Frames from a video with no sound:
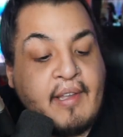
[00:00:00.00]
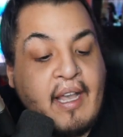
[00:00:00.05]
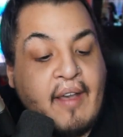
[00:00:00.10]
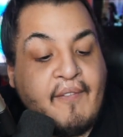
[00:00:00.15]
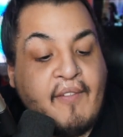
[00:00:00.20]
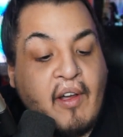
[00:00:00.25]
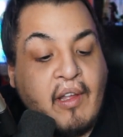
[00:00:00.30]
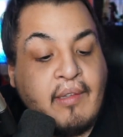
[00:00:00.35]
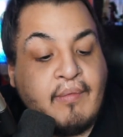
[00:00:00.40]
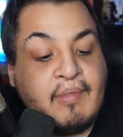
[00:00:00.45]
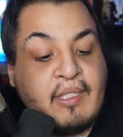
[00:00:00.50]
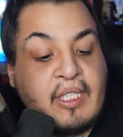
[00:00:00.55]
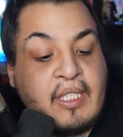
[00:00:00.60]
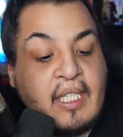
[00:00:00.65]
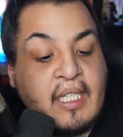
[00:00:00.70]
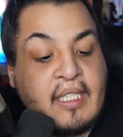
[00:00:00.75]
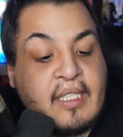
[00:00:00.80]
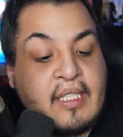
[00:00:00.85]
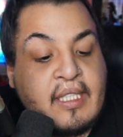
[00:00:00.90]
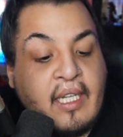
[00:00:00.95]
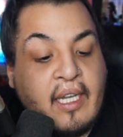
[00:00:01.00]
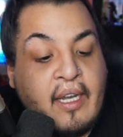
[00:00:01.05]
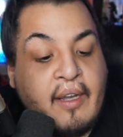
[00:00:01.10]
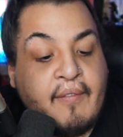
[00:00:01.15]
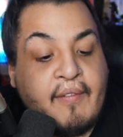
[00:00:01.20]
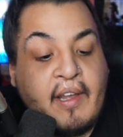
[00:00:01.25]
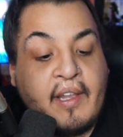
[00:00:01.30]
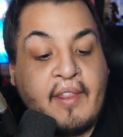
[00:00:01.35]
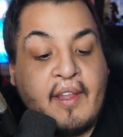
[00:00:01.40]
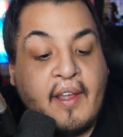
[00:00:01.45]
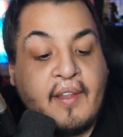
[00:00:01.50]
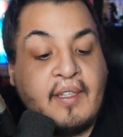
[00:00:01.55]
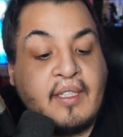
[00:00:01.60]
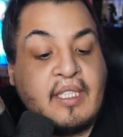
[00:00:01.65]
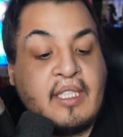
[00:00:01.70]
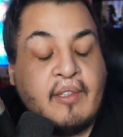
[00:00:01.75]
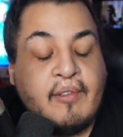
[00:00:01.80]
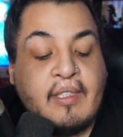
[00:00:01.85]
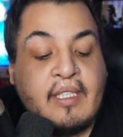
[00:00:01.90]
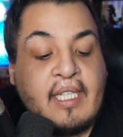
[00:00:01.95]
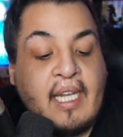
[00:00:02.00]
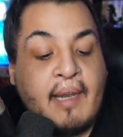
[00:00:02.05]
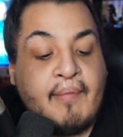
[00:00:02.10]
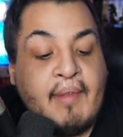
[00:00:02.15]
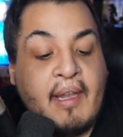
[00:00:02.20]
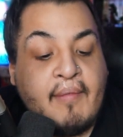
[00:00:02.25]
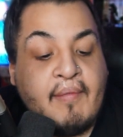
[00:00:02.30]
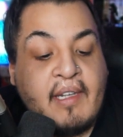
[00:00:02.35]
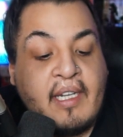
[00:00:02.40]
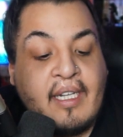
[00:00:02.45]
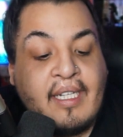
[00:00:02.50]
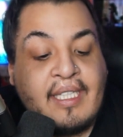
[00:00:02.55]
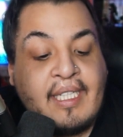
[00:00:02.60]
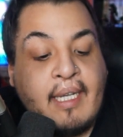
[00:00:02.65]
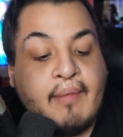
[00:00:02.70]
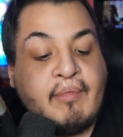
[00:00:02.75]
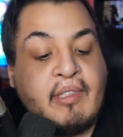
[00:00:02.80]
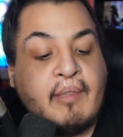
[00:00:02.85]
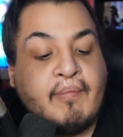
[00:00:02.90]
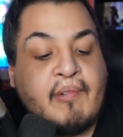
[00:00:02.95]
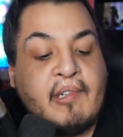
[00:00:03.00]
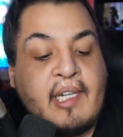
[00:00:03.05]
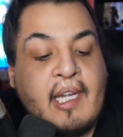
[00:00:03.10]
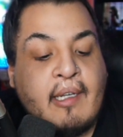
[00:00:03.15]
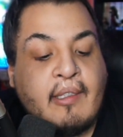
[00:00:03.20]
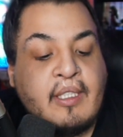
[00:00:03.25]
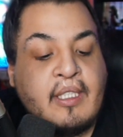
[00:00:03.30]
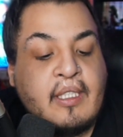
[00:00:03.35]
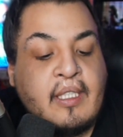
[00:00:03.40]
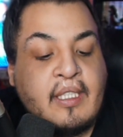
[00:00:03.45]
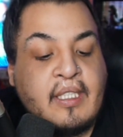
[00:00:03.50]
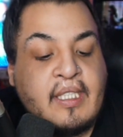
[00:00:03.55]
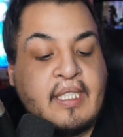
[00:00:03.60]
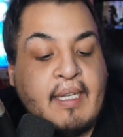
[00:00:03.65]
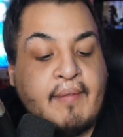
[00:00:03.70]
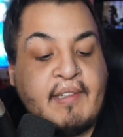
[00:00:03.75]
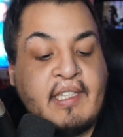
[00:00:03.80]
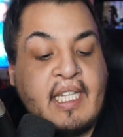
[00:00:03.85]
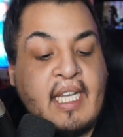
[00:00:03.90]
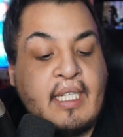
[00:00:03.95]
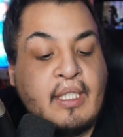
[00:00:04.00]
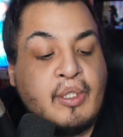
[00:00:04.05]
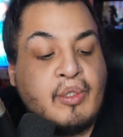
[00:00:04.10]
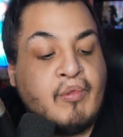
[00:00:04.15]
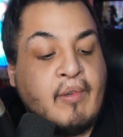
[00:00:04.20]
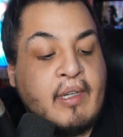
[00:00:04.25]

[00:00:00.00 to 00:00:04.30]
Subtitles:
we got volume 6 of another series that I'm not even going to attempt to pronounce, in 7 days,